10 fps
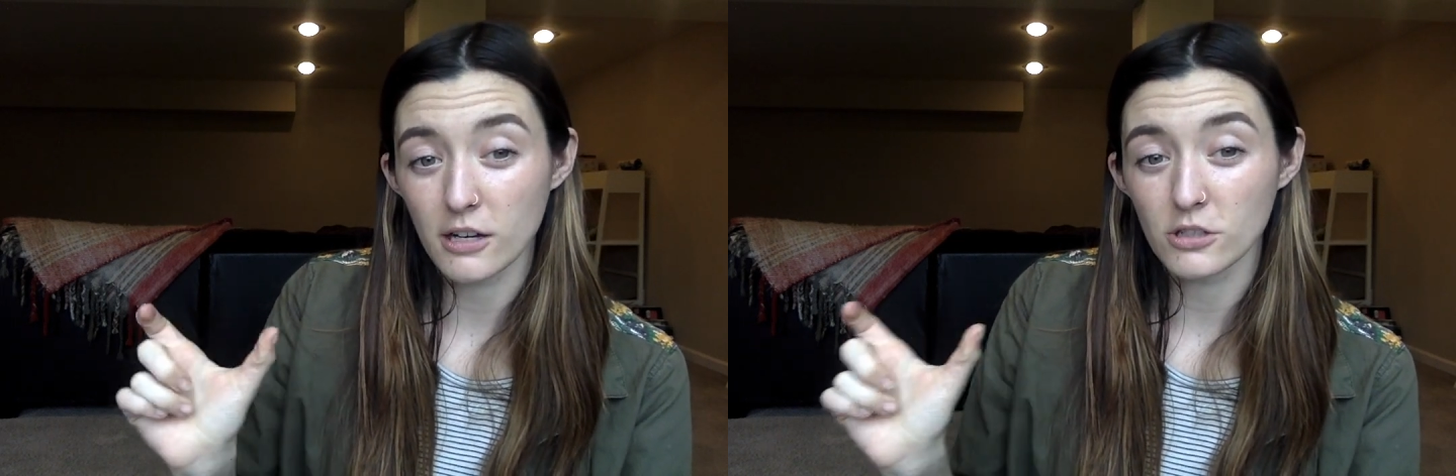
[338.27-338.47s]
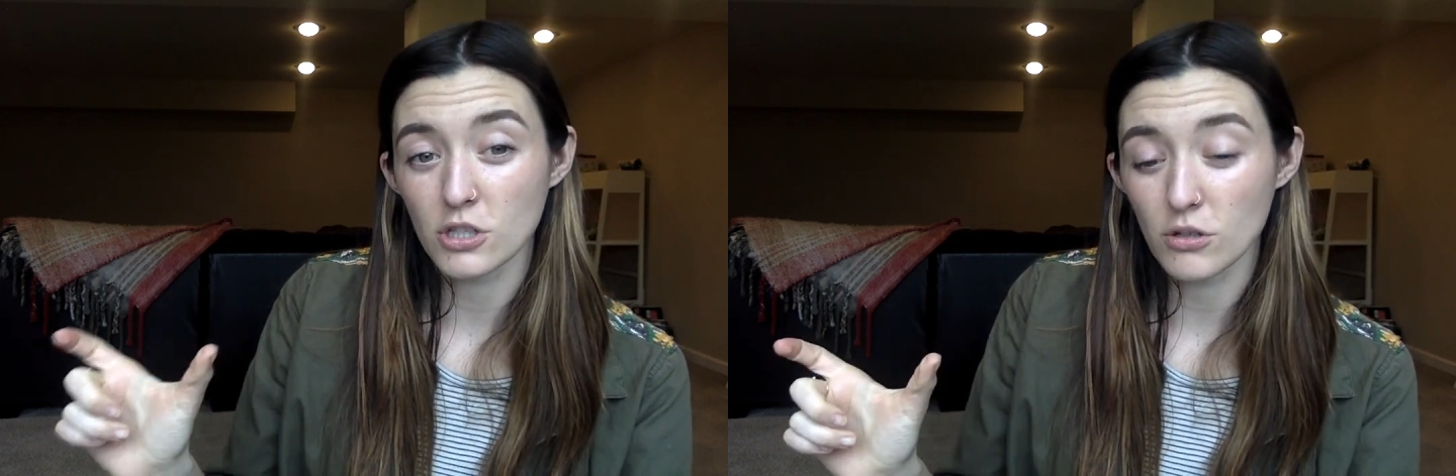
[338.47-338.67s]

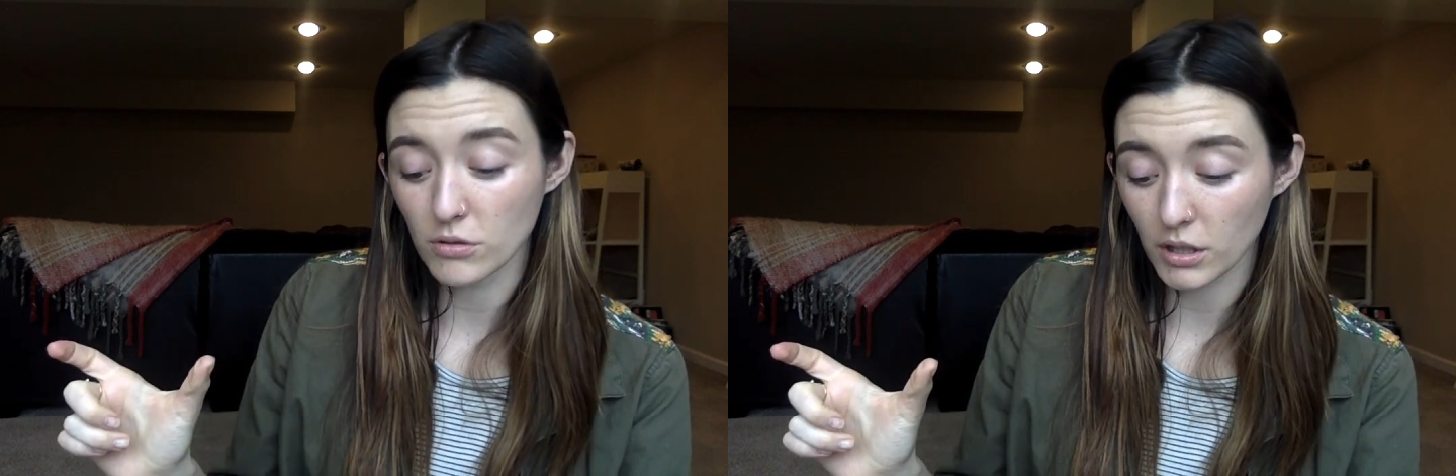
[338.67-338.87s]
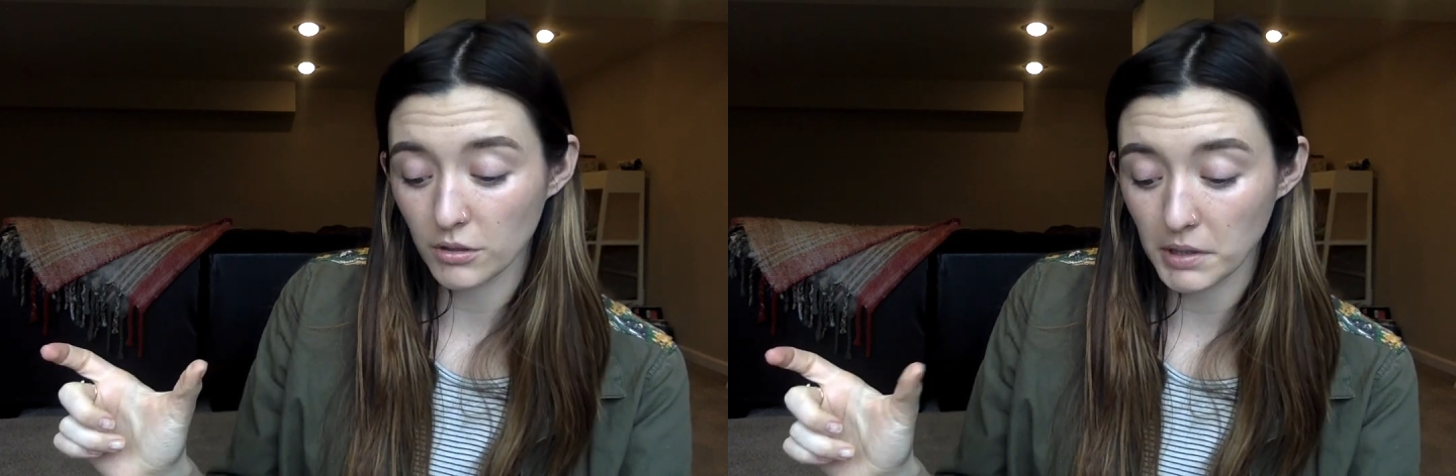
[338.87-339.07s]
are 2
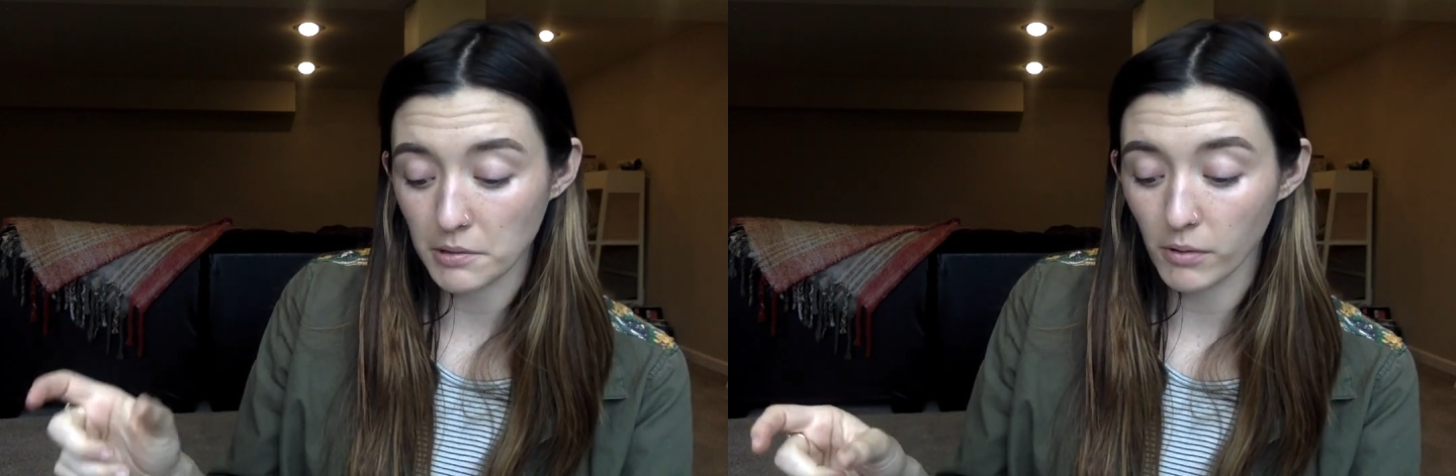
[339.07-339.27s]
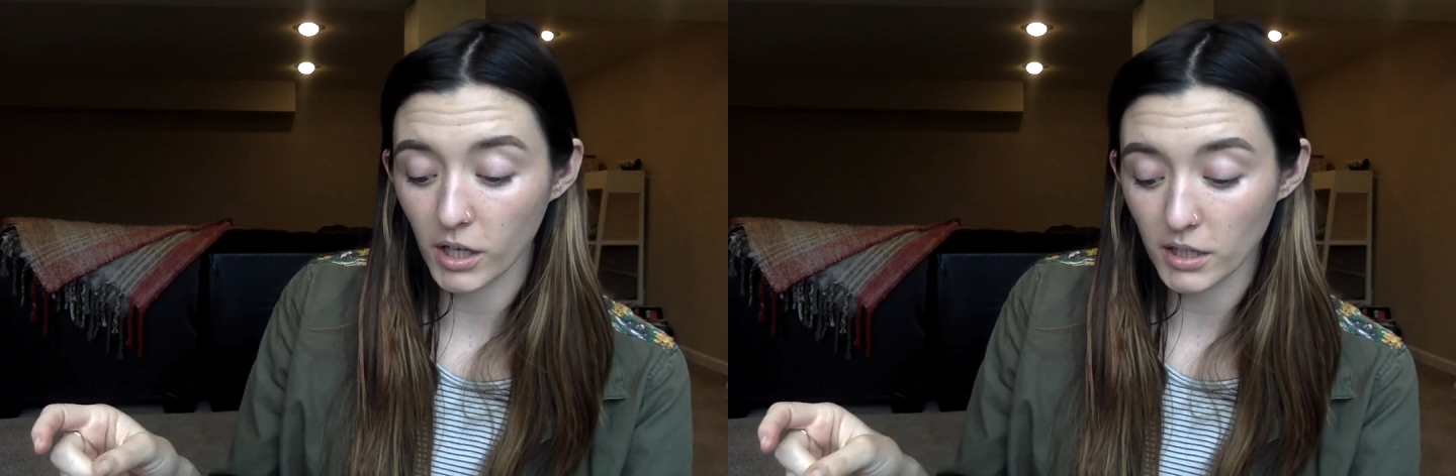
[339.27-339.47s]
to 3
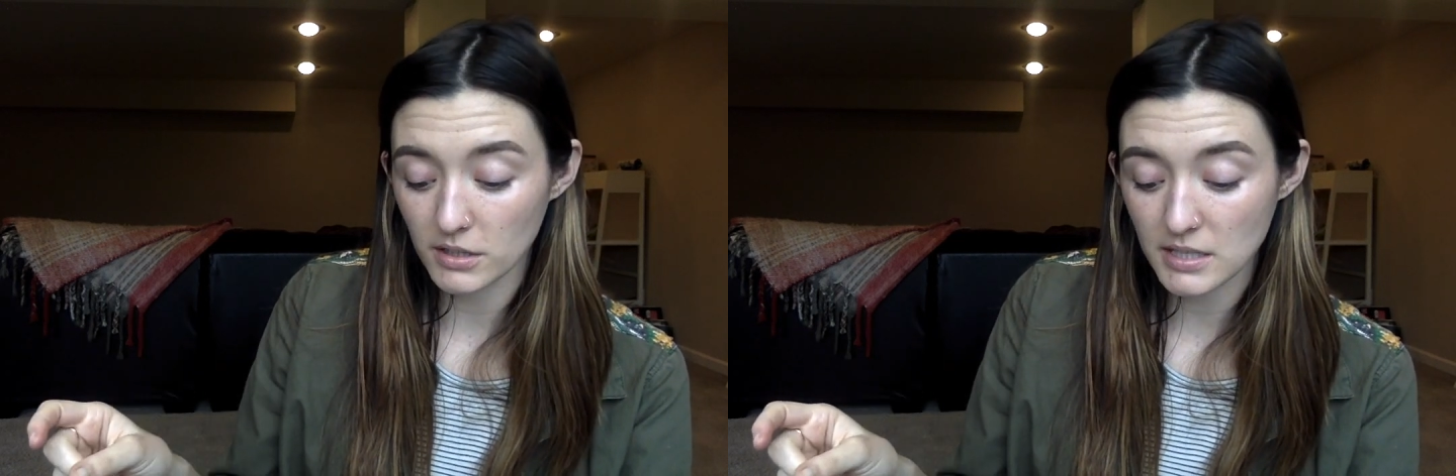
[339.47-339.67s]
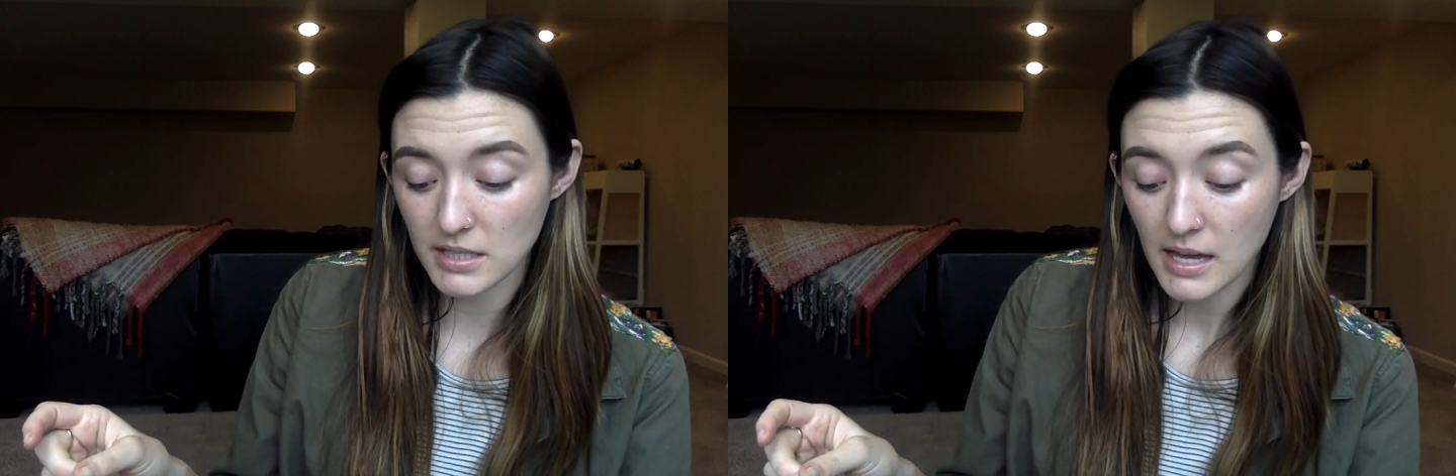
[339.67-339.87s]

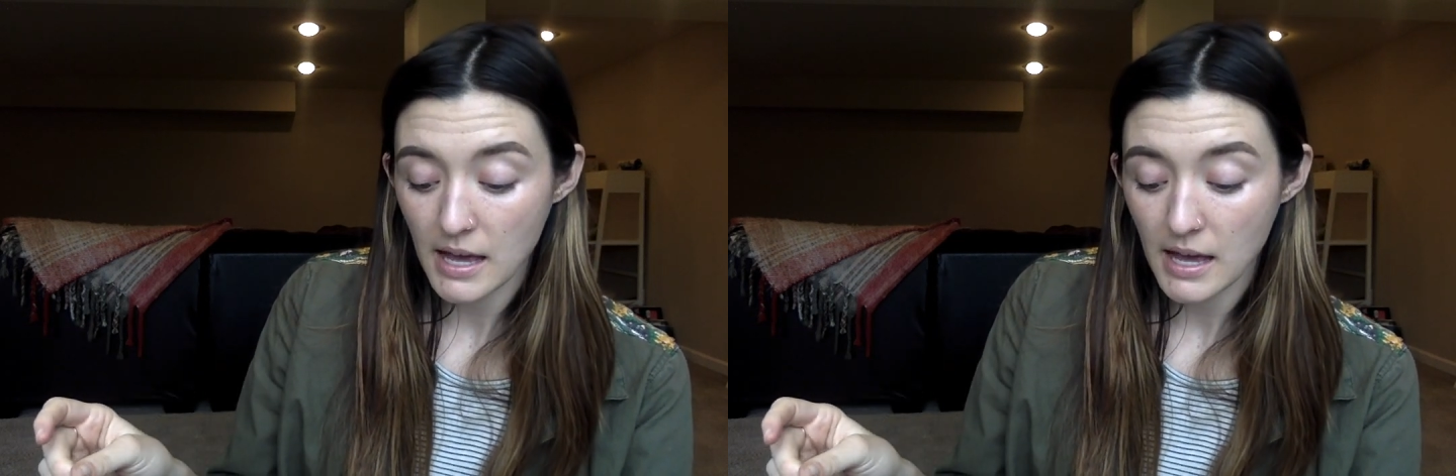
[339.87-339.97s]
words.